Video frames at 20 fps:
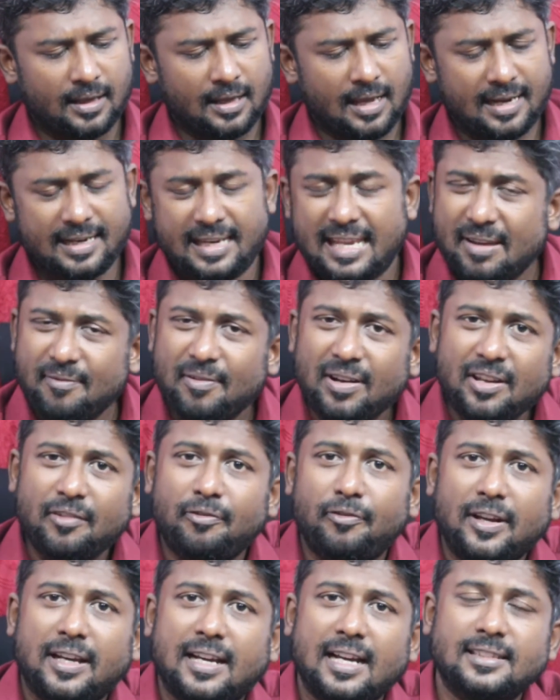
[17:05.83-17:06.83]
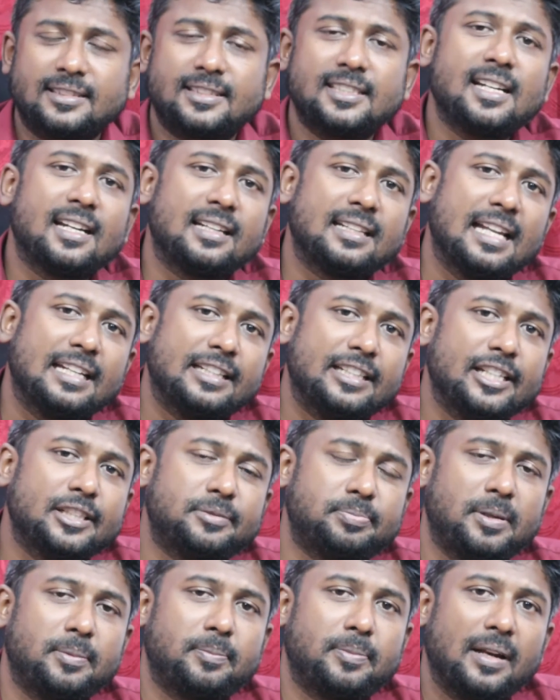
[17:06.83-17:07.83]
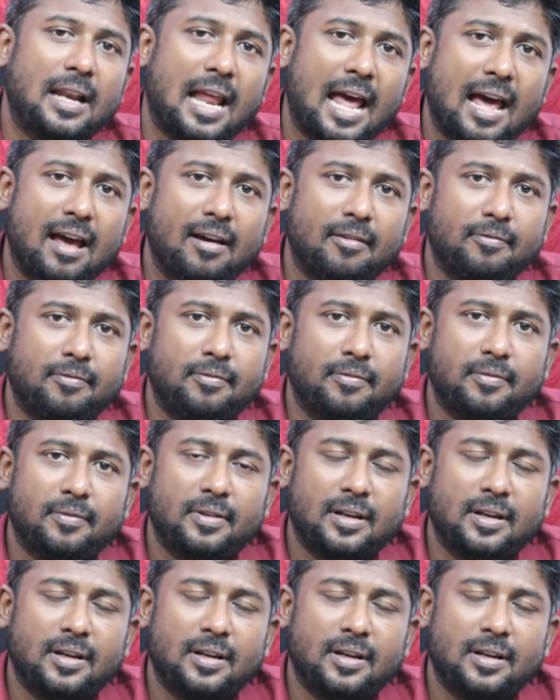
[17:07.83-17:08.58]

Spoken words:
And even if we consider that these people have